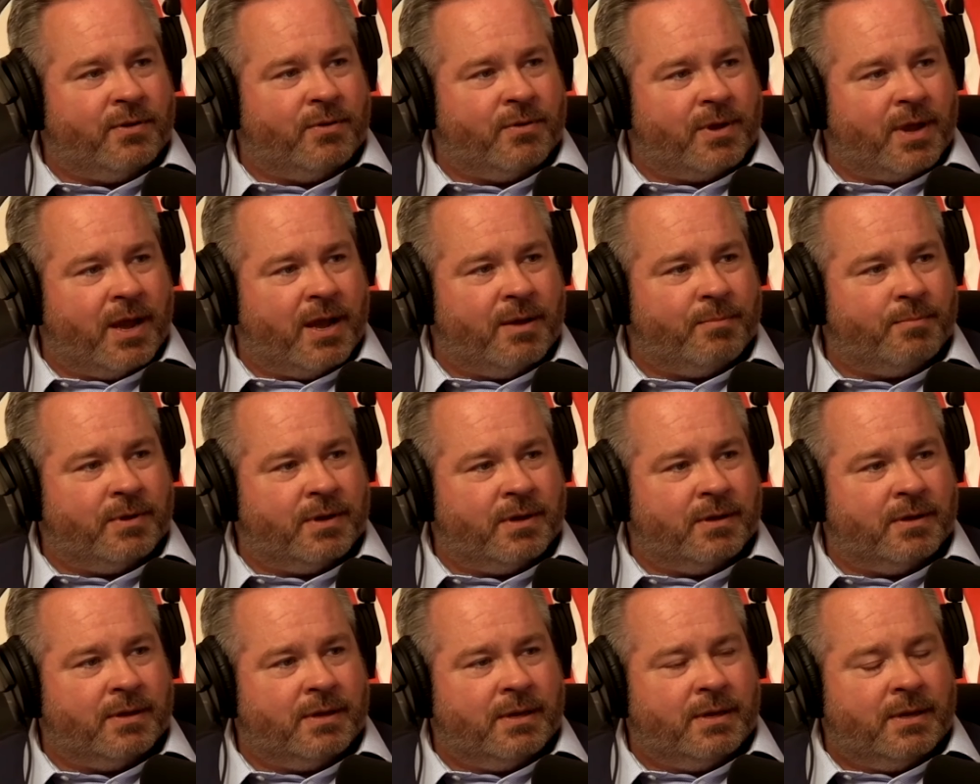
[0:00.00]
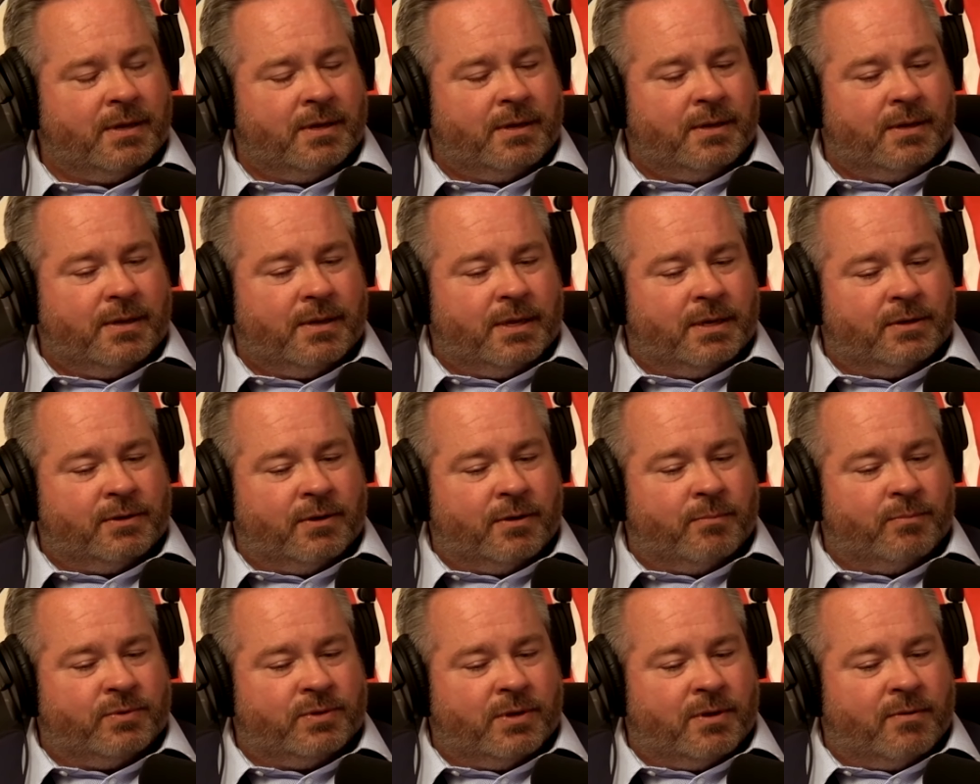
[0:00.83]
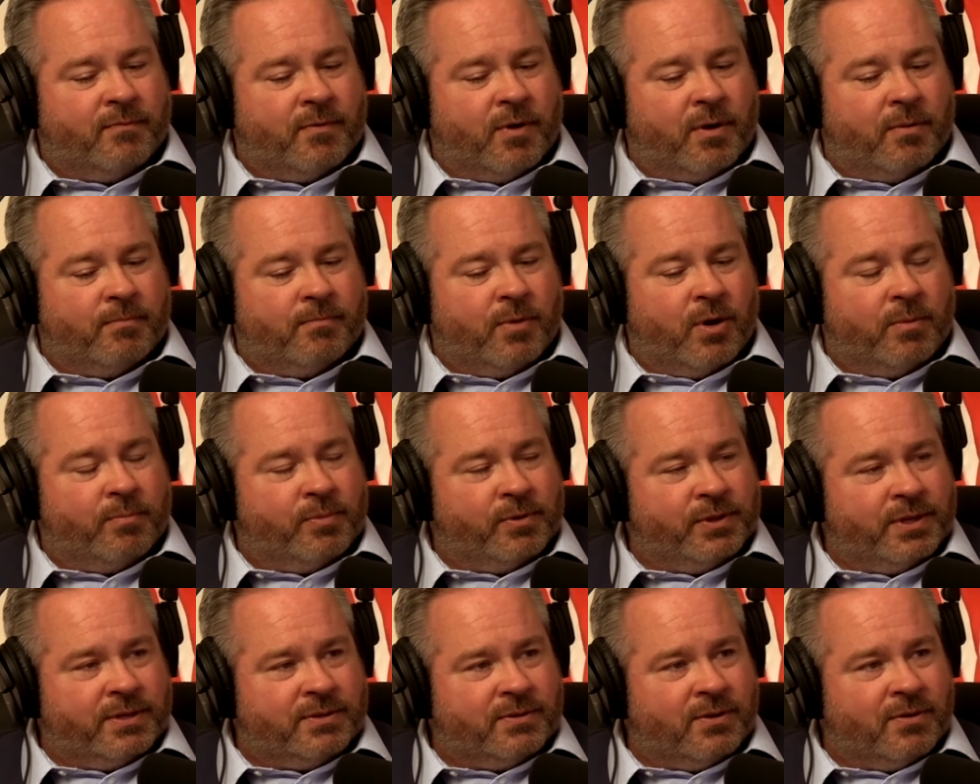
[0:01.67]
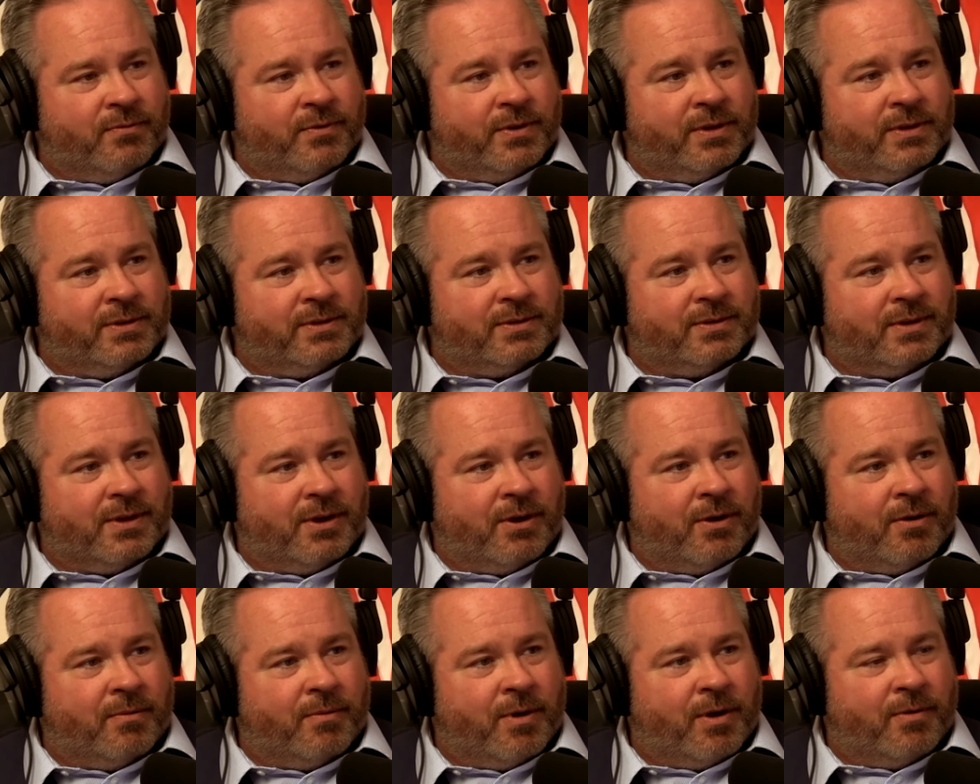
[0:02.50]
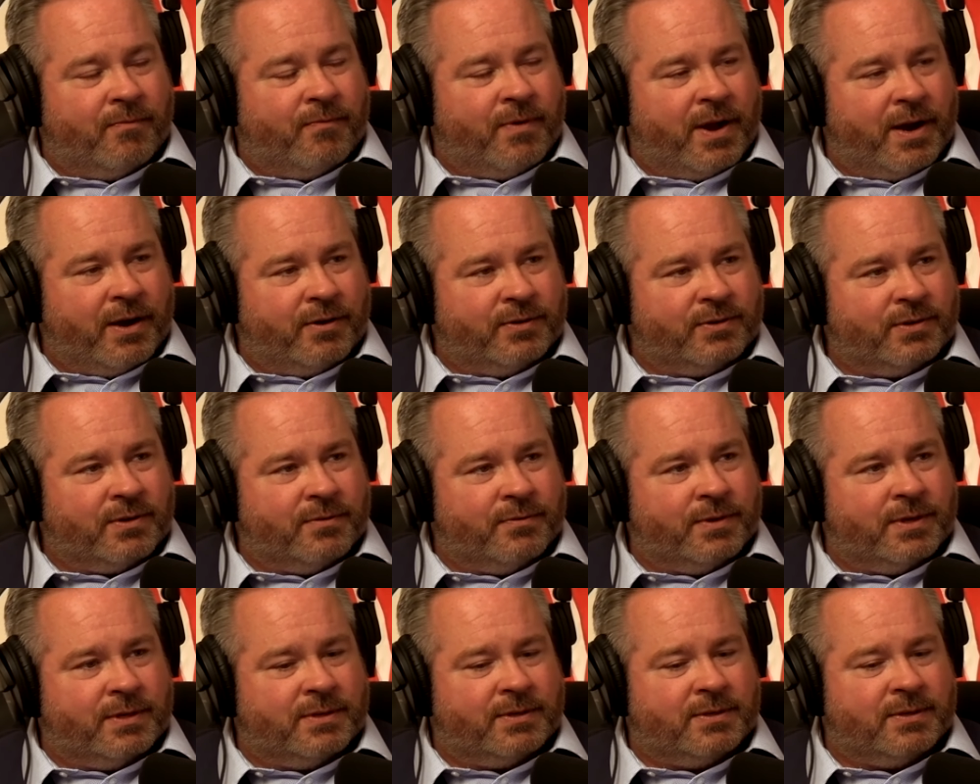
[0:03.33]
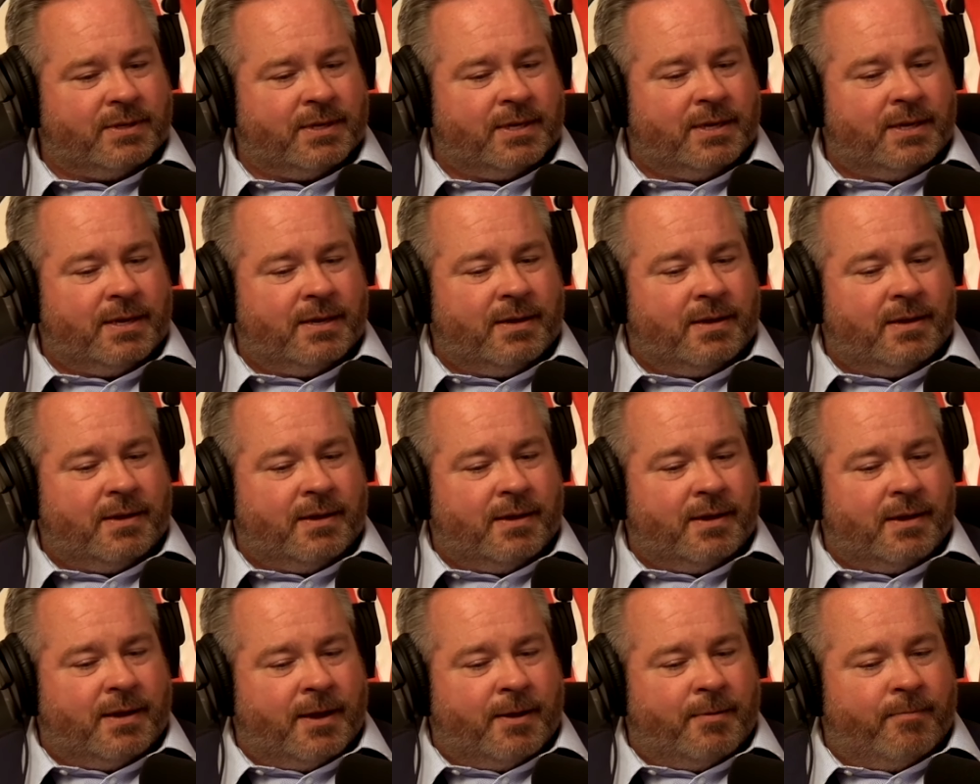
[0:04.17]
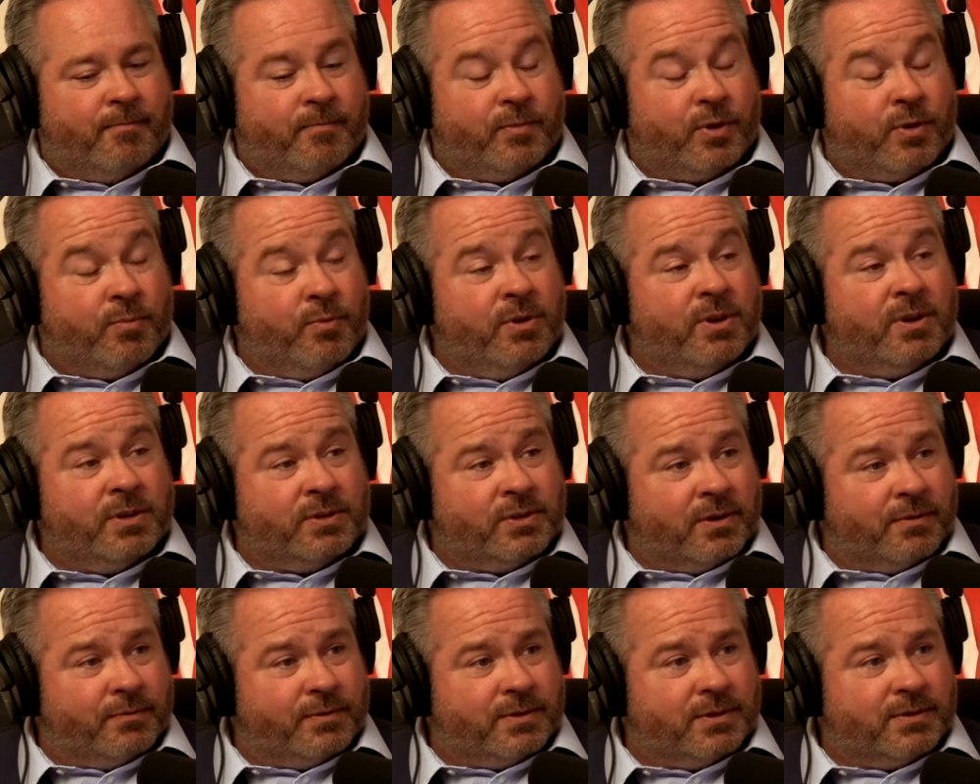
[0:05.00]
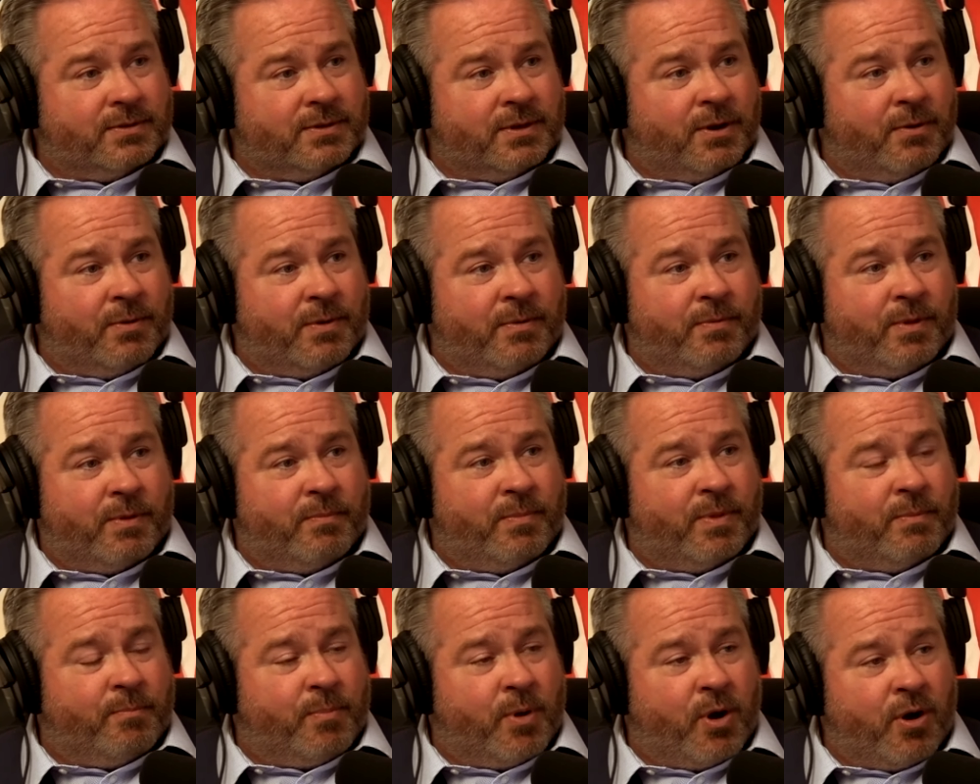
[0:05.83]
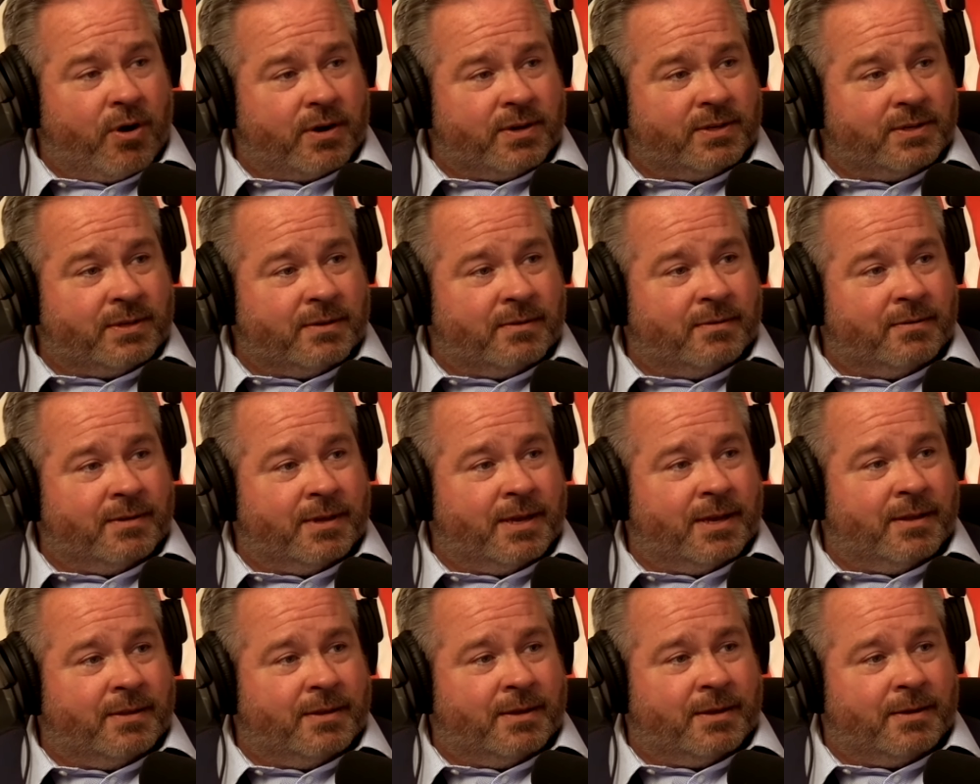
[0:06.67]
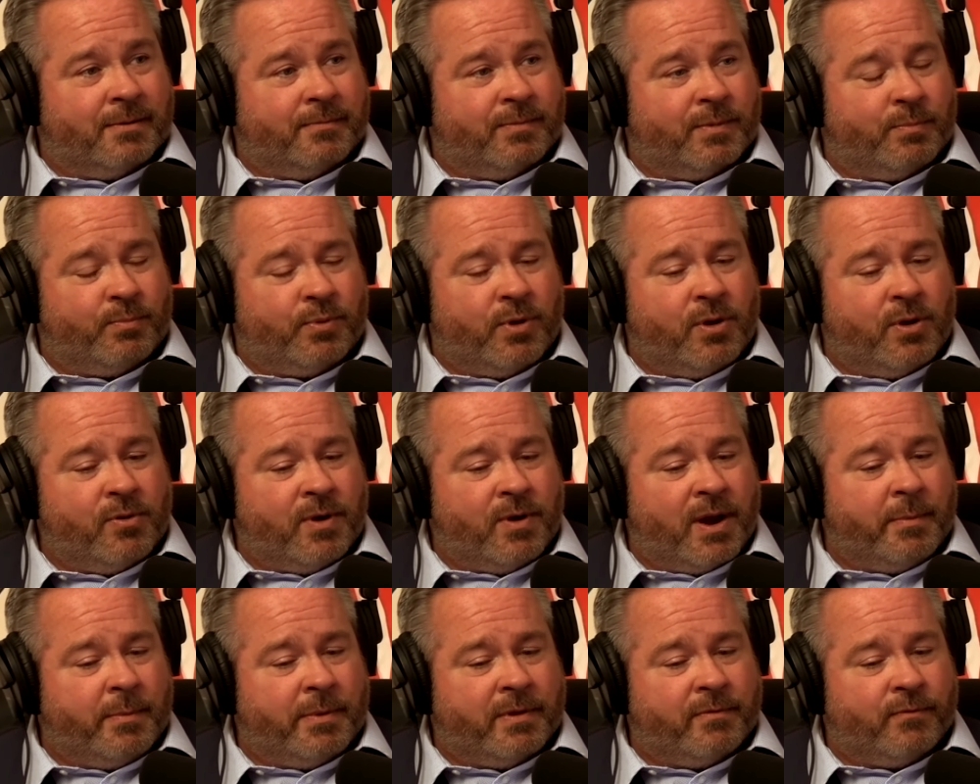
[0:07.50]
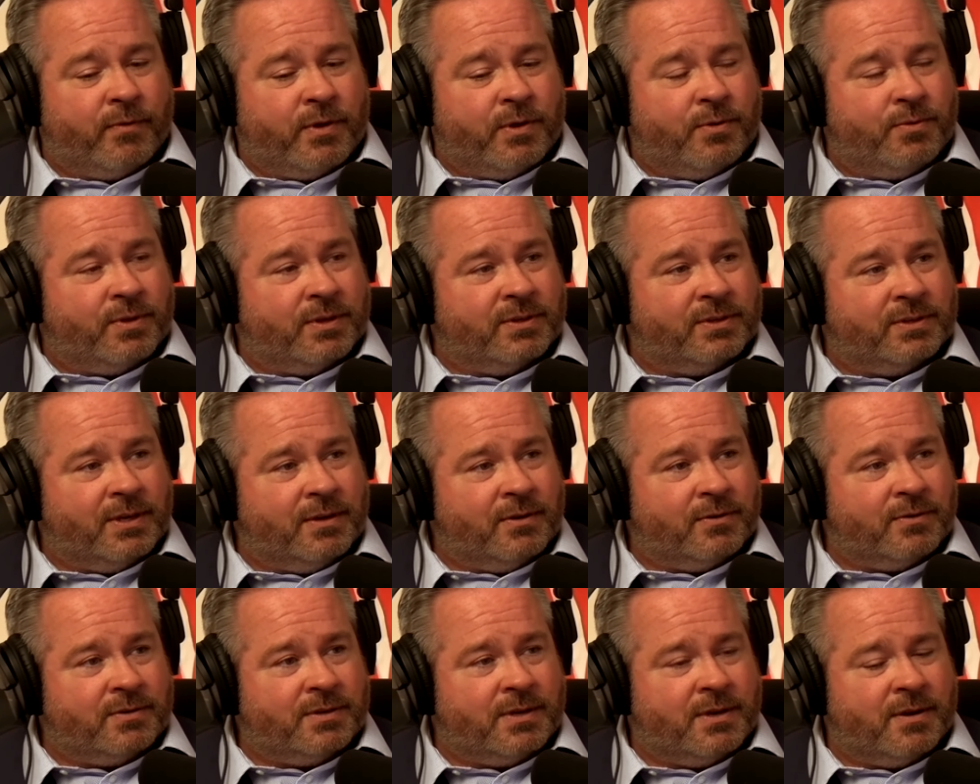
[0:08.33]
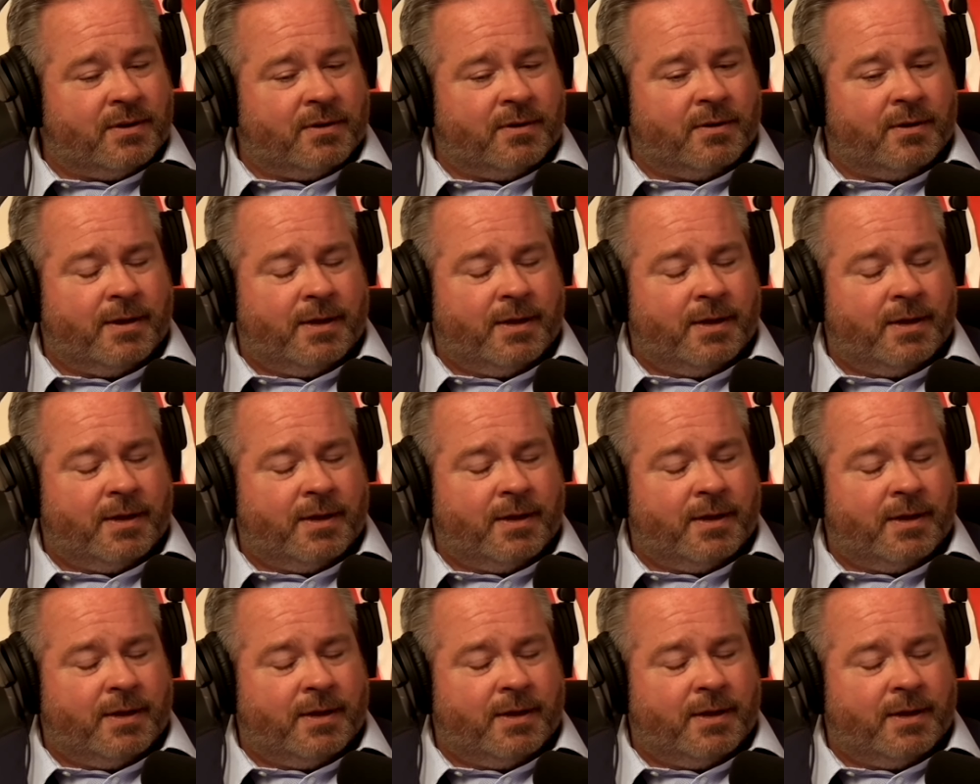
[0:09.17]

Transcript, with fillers: Yucaipa in terms of our, our police service, our, our fire service, um, community services, you know, the, mm -hmm. the, the, mm-hmm. parks and, and the, the programming for youth and seniors here,